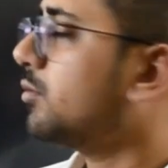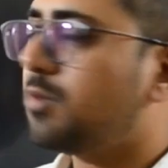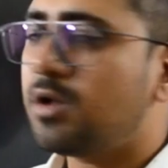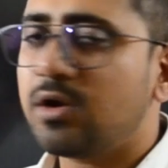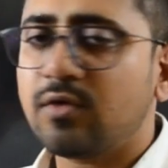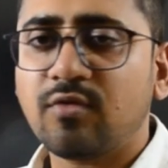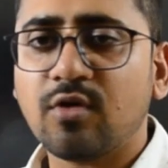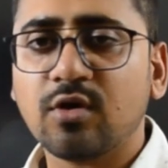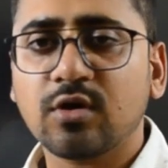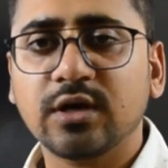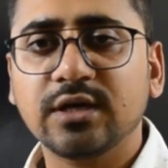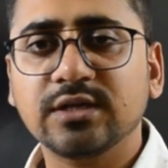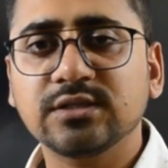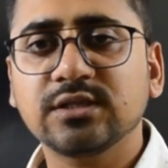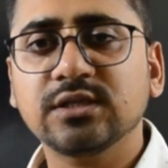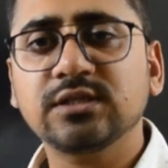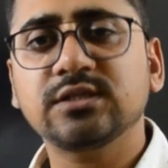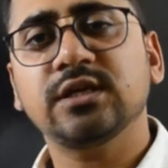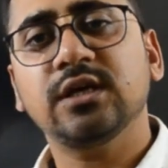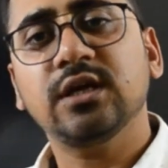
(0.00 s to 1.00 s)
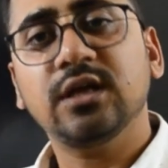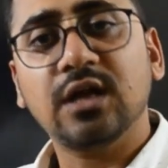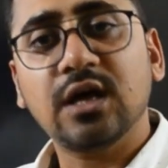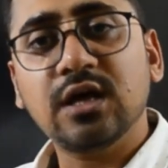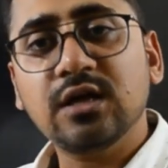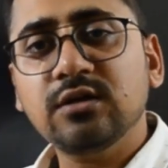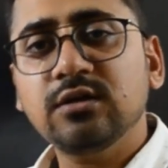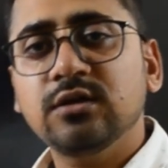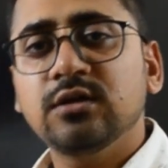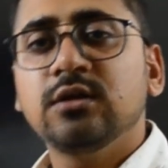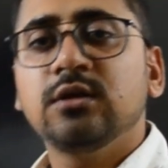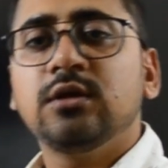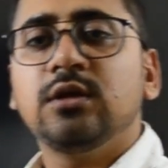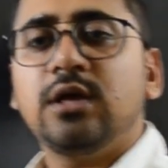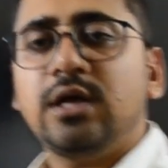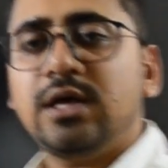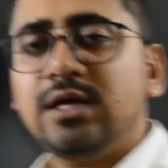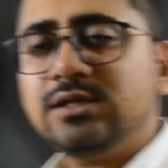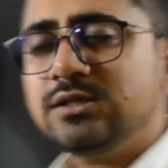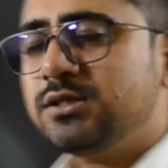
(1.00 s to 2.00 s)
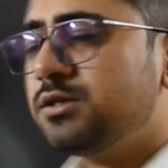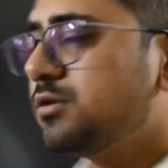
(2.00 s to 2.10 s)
number of occurrences here are as